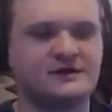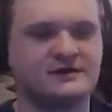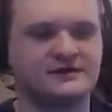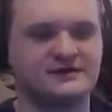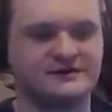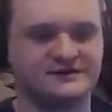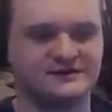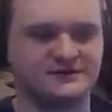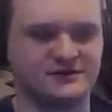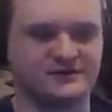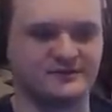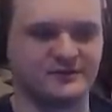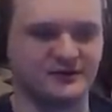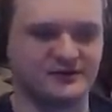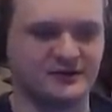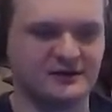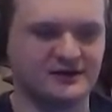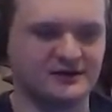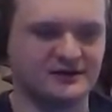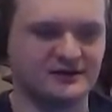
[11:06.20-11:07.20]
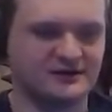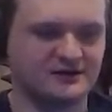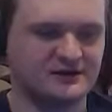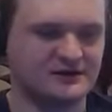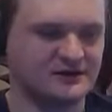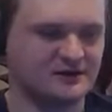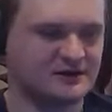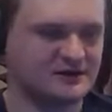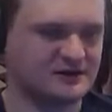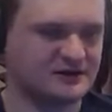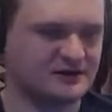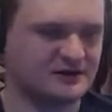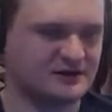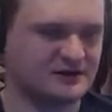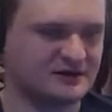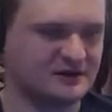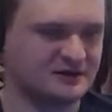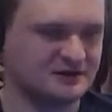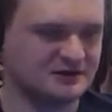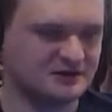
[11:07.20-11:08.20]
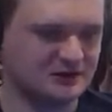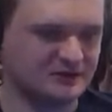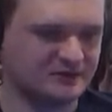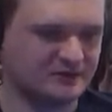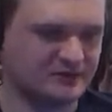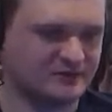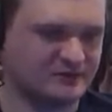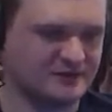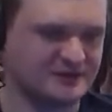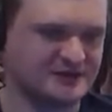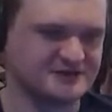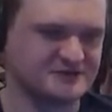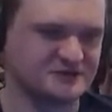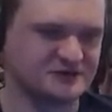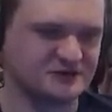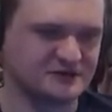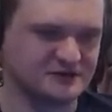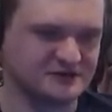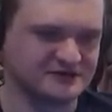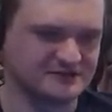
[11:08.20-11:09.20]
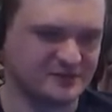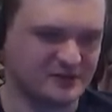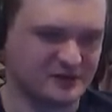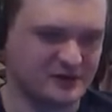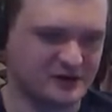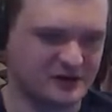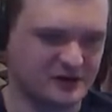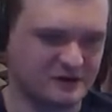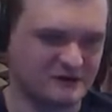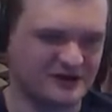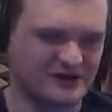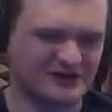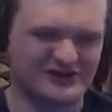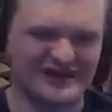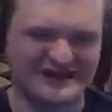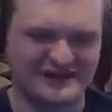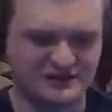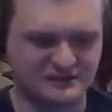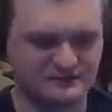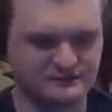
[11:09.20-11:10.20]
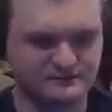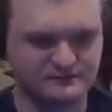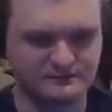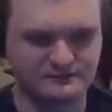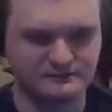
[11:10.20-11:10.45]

Jump again. Jump. May as well kill this piranha. We don't like him.